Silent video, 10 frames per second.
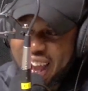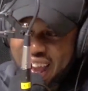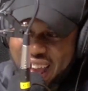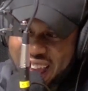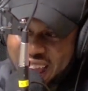
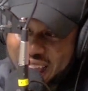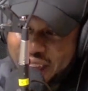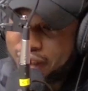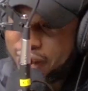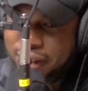but
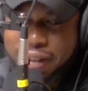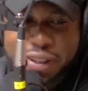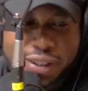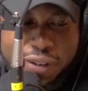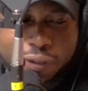that's not the
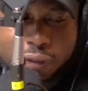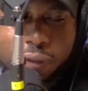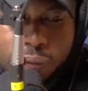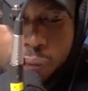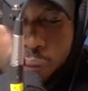
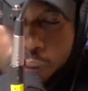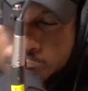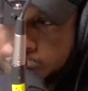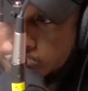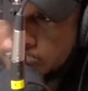extreme let's
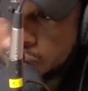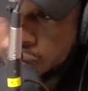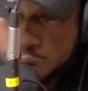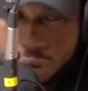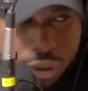assume no
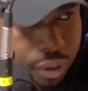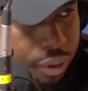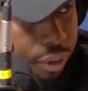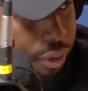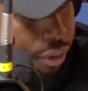guys it's a